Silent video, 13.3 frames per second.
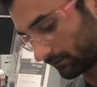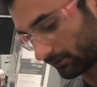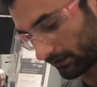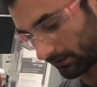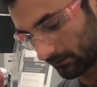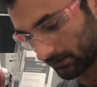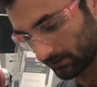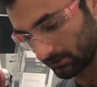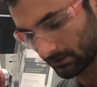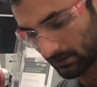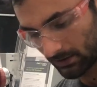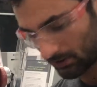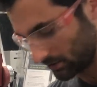pretty thin
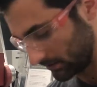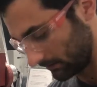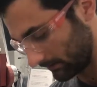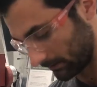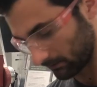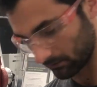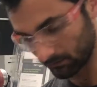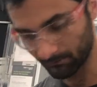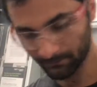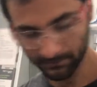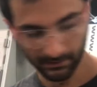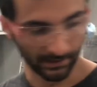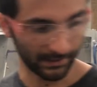sheet metal,
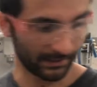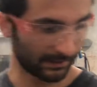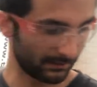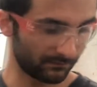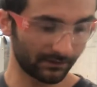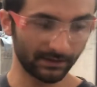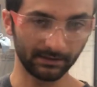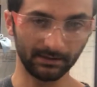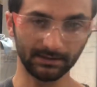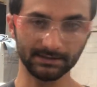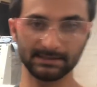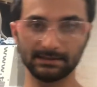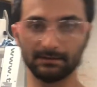and frankly
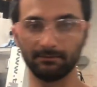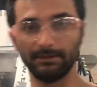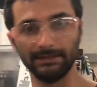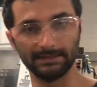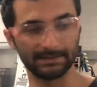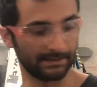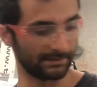this piece